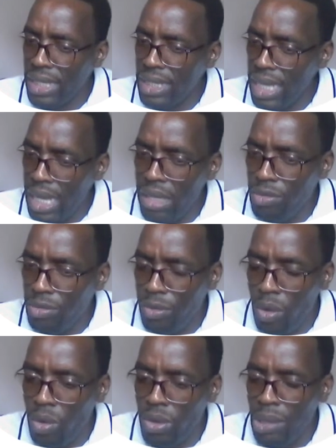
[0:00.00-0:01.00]
any
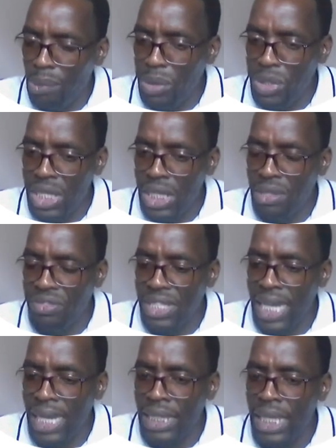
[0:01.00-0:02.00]
4 on the positive
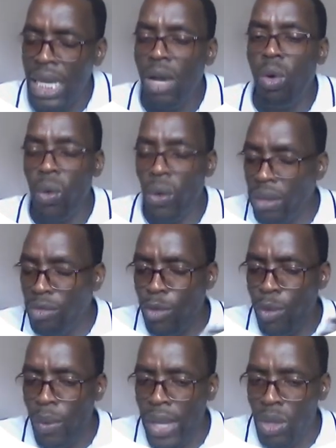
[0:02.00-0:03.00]
side. Or if
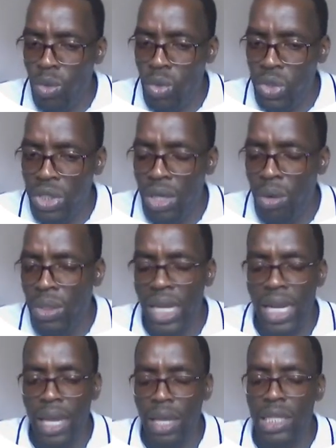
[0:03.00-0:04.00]
you were neutral, then
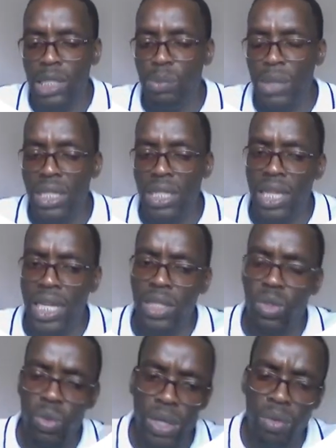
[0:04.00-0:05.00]
I expected that
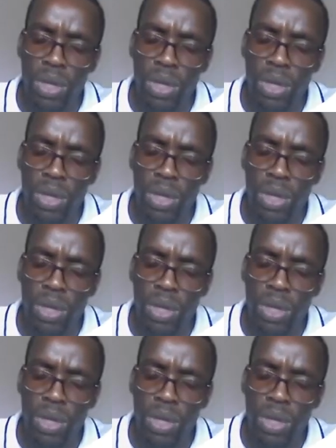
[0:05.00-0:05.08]
you were going to